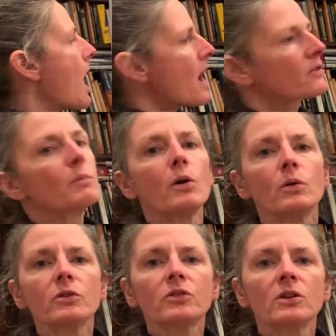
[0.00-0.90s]

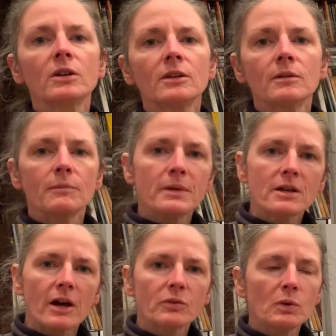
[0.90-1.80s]
osmoles
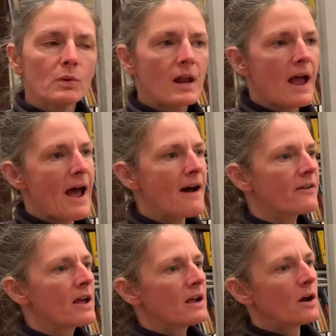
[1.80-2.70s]
because we would
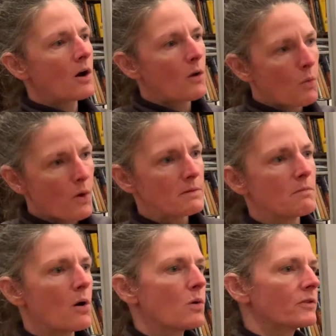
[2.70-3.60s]
have 1
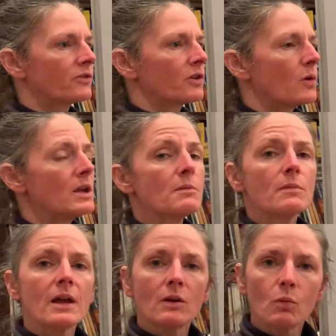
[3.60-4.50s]
mole of
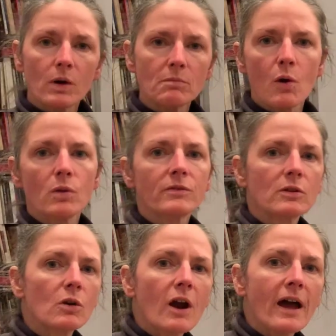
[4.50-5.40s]
sodium and 1 mole of
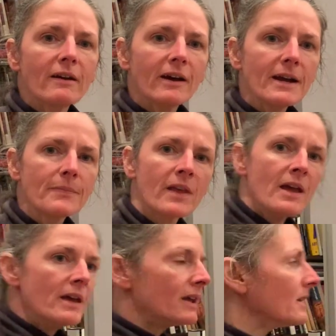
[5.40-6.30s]
chloride, right?
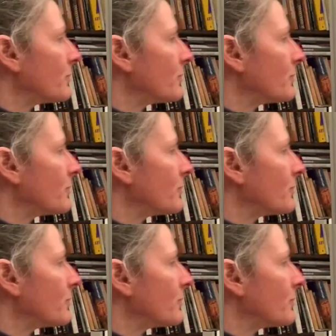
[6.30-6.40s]
And